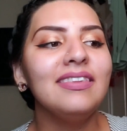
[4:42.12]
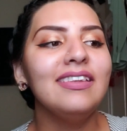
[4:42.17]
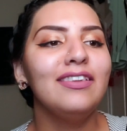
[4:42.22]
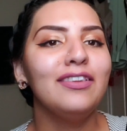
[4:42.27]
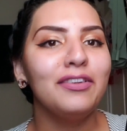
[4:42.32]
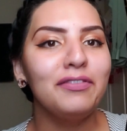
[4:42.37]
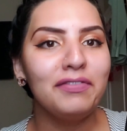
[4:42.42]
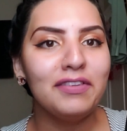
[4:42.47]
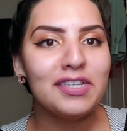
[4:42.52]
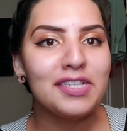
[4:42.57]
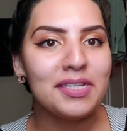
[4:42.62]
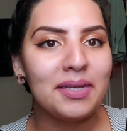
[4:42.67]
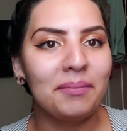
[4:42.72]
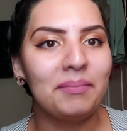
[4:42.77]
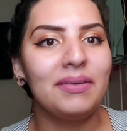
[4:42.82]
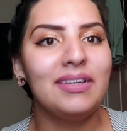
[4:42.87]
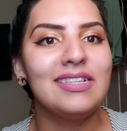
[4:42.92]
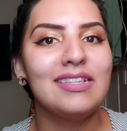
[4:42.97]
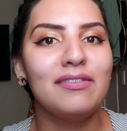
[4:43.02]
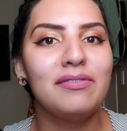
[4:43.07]
the first
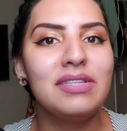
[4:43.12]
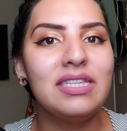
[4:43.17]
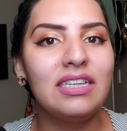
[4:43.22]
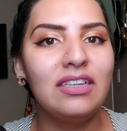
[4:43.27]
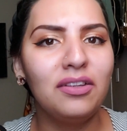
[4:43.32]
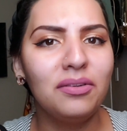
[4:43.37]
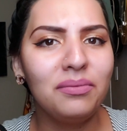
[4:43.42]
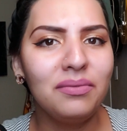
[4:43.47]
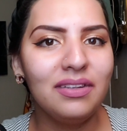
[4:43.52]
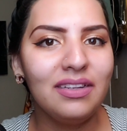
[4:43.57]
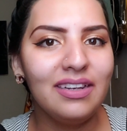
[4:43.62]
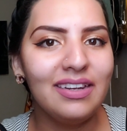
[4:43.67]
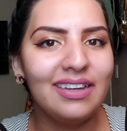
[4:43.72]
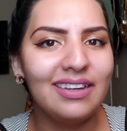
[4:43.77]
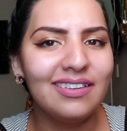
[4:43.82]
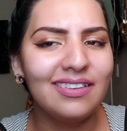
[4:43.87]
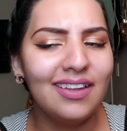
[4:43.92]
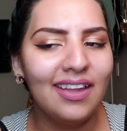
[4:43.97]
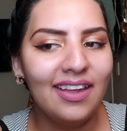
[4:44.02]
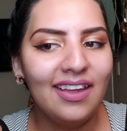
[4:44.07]
time, because I was like, you know what,
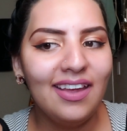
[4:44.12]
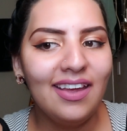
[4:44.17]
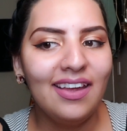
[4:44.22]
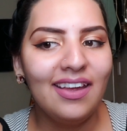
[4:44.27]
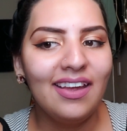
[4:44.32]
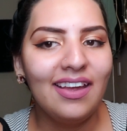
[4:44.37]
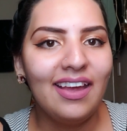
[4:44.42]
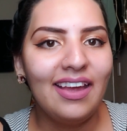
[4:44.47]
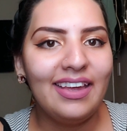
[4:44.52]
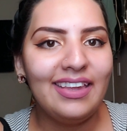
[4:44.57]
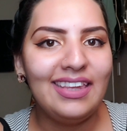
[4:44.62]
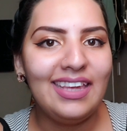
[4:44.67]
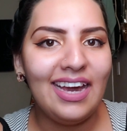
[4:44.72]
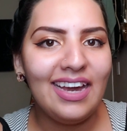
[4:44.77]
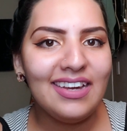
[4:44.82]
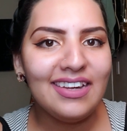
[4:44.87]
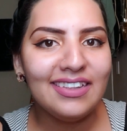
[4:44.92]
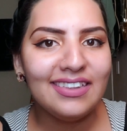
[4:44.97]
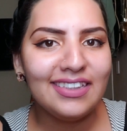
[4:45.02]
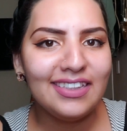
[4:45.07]
like,
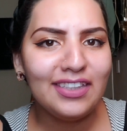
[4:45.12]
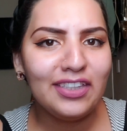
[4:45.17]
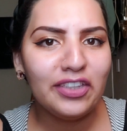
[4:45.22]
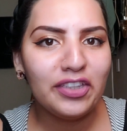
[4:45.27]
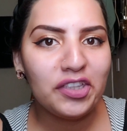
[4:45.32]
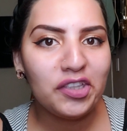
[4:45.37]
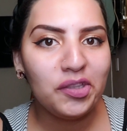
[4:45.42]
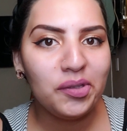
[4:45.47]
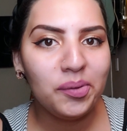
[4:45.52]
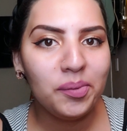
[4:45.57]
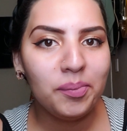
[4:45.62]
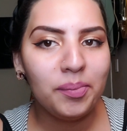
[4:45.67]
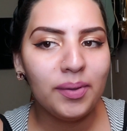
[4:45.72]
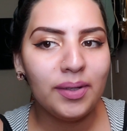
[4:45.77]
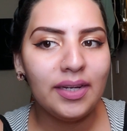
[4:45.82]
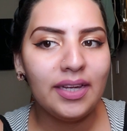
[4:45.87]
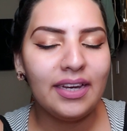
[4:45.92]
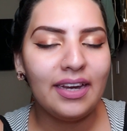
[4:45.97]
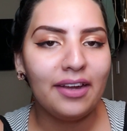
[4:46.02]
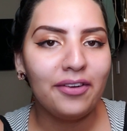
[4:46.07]
yeah, I think you're cute,
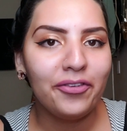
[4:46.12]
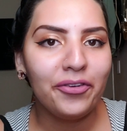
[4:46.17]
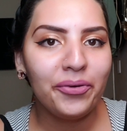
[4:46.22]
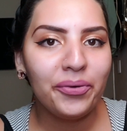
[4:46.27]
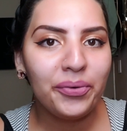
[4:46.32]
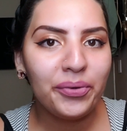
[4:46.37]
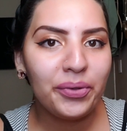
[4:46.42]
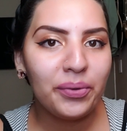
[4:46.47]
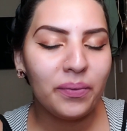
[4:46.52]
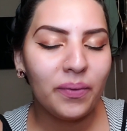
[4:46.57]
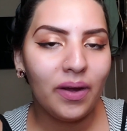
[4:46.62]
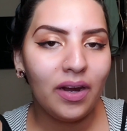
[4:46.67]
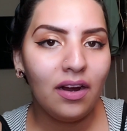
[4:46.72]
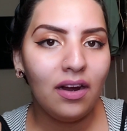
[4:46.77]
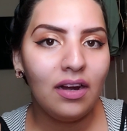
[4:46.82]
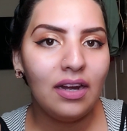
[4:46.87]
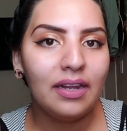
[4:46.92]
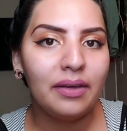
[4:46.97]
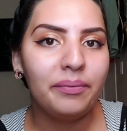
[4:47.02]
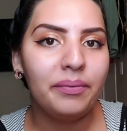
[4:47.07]
but like I don't know who you
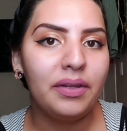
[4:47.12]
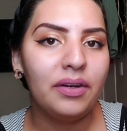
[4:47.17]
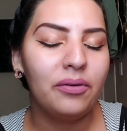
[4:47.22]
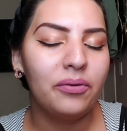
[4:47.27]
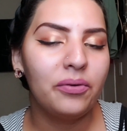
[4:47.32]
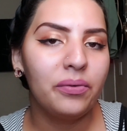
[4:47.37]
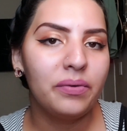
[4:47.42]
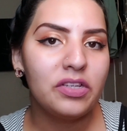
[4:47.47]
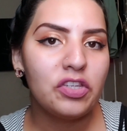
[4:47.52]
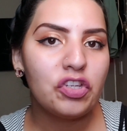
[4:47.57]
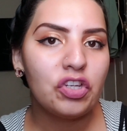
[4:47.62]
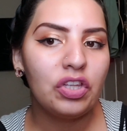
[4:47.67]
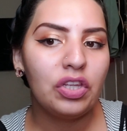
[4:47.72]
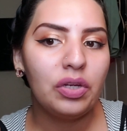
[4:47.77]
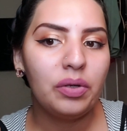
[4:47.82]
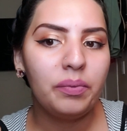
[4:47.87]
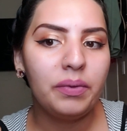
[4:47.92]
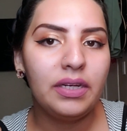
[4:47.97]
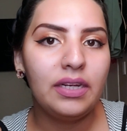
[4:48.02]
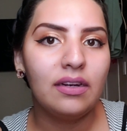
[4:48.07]
are. Like, we don't know each
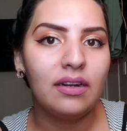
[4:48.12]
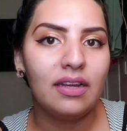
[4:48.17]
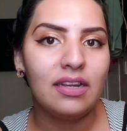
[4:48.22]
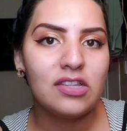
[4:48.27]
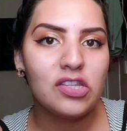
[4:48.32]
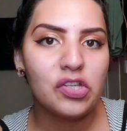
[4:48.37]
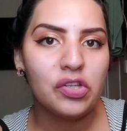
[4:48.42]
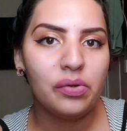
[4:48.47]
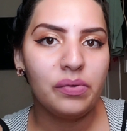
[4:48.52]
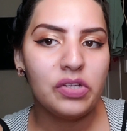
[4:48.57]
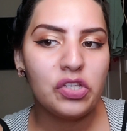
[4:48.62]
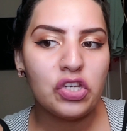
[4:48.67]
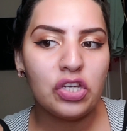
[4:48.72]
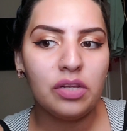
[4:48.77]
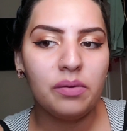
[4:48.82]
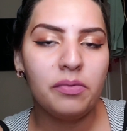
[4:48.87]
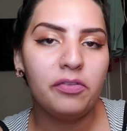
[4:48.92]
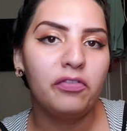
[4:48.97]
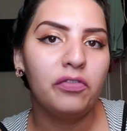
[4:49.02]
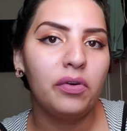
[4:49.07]
other. We need to get to know each
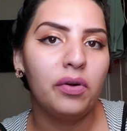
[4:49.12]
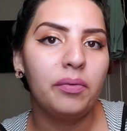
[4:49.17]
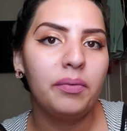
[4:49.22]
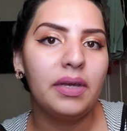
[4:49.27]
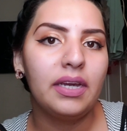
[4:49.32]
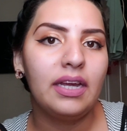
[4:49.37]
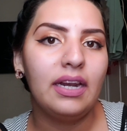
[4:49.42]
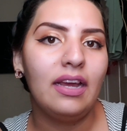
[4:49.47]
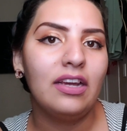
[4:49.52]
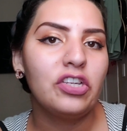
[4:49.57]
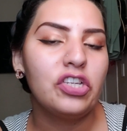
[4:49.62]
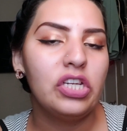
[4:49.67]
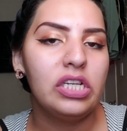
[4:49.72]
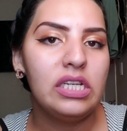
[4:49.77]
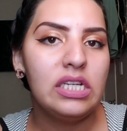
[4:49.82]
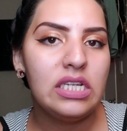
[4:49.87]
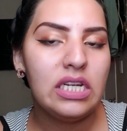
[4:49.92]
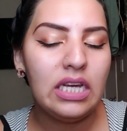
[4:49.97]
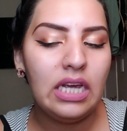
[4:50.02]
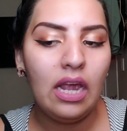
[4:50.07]
other before we can
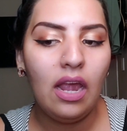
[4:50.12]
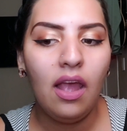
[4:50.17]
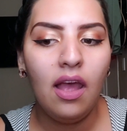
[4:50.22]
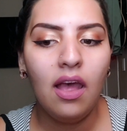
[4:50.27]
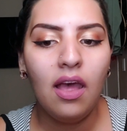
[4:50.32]
actually date.